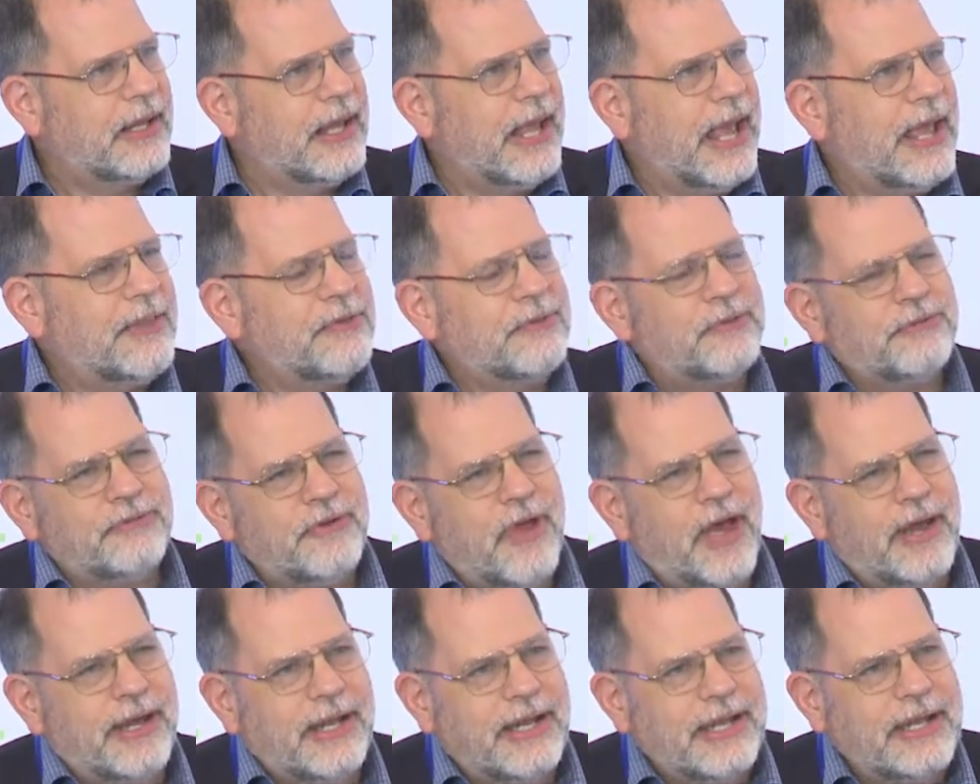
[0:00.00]
And there's
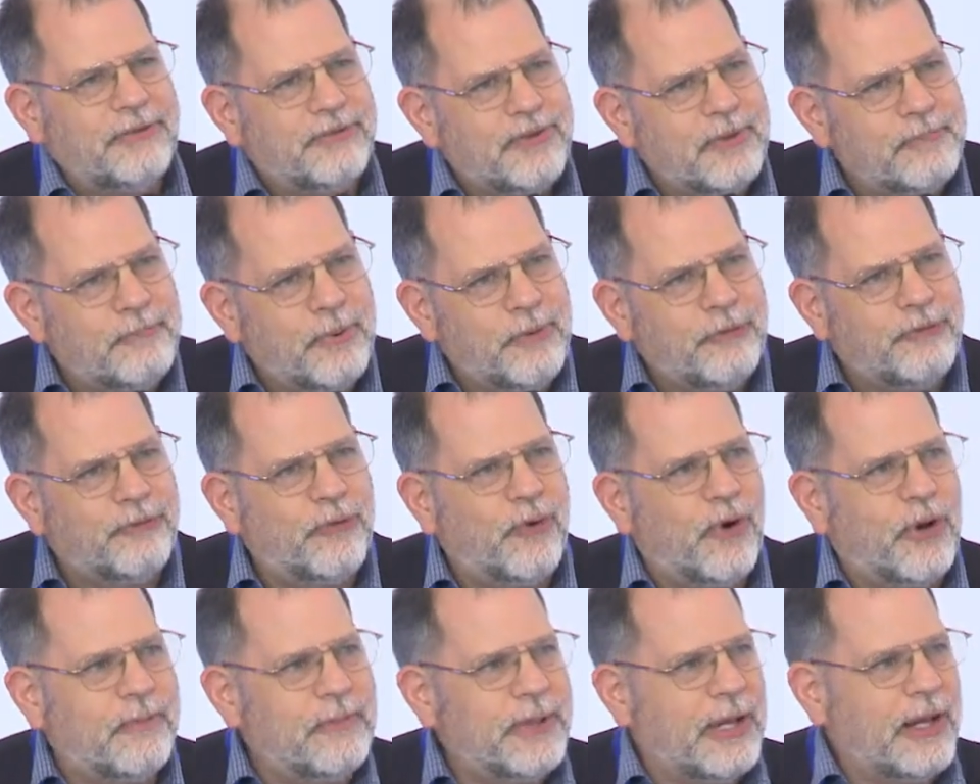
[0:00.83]
not any simple
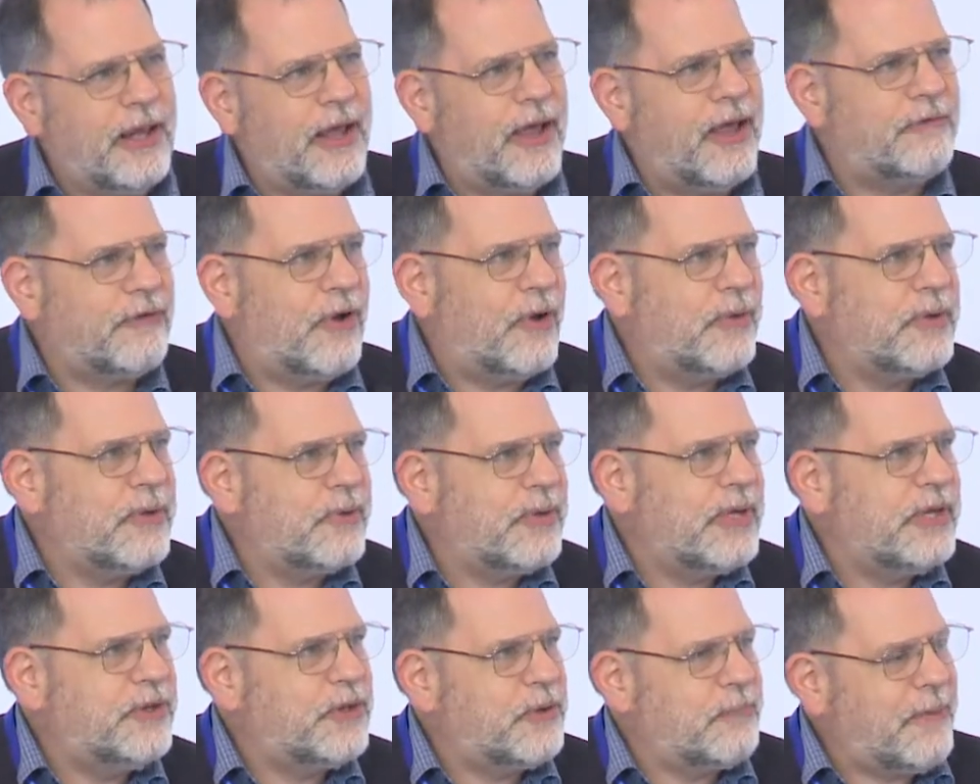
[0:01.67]
formula of, you
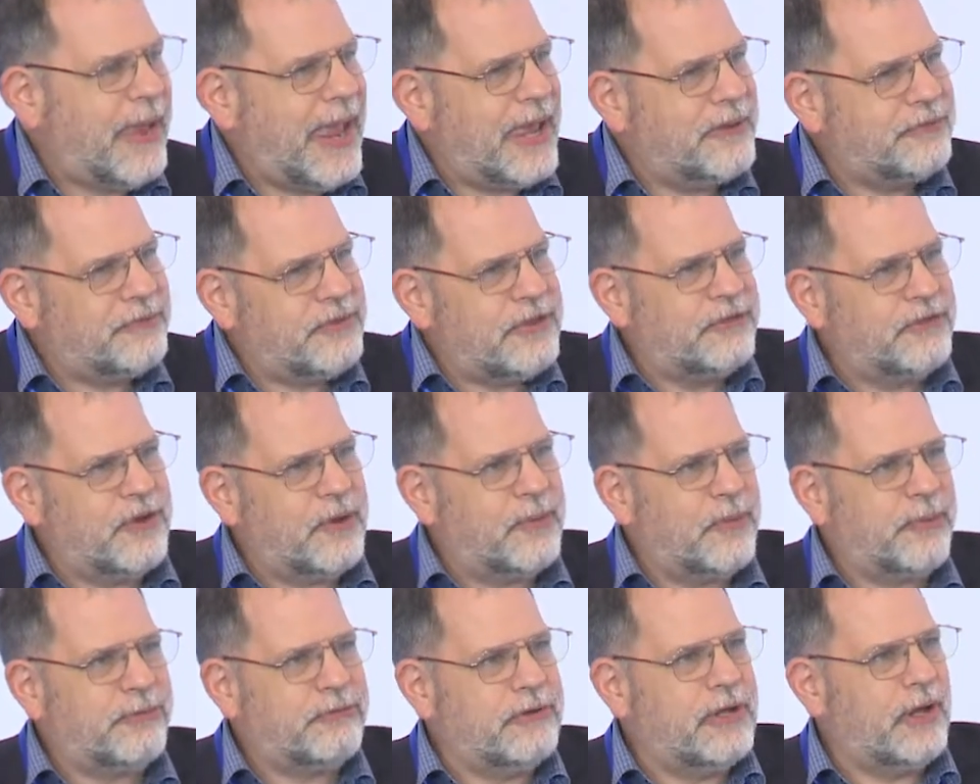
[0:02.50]
need to pass these
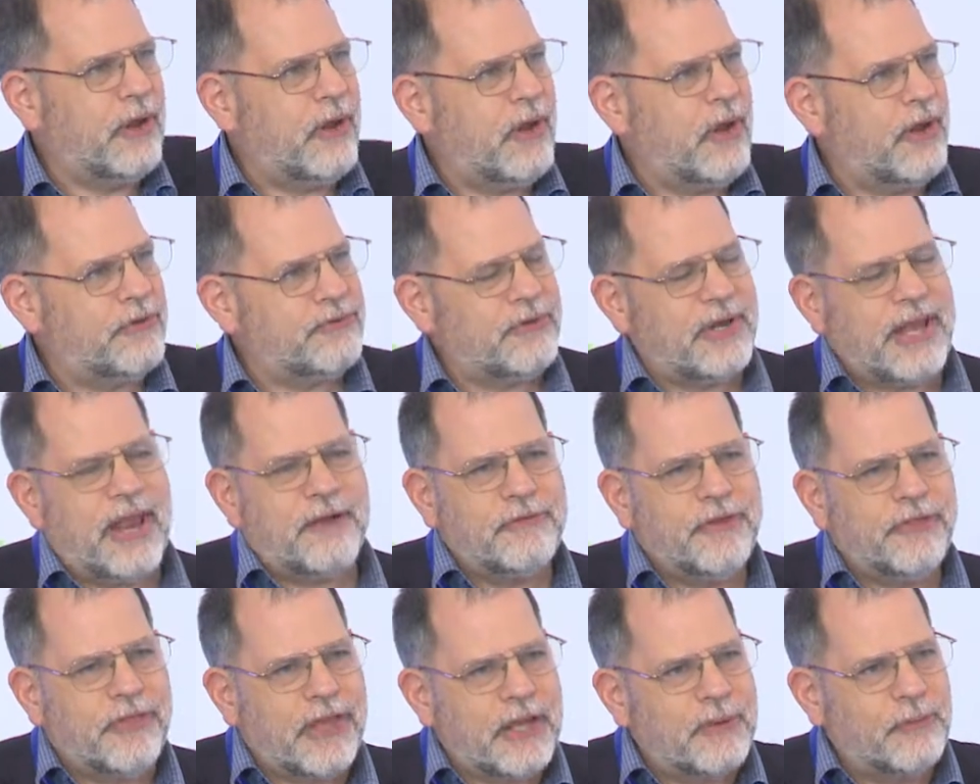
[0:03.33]
2 or 3 laws and
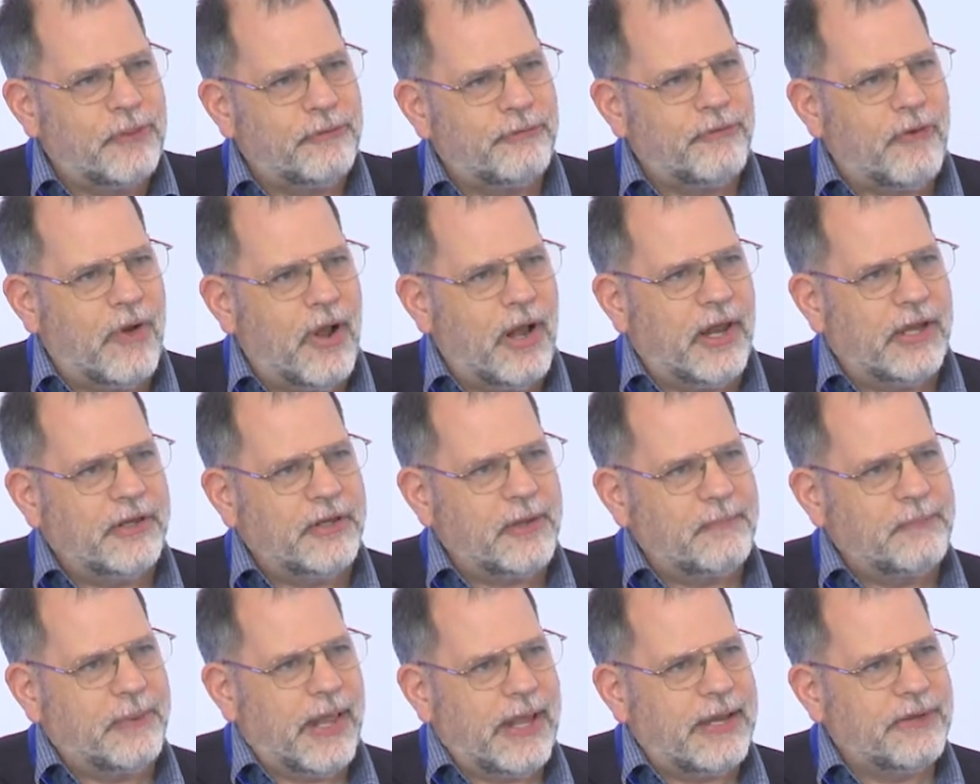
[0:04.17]
everything will fall
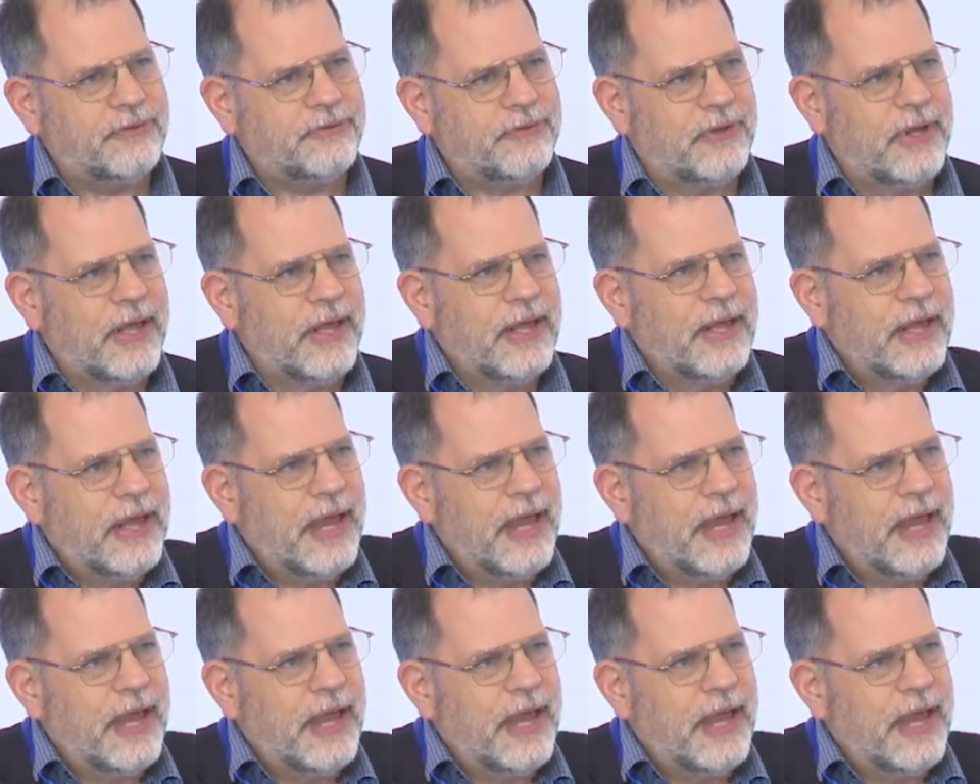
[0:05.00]
into place.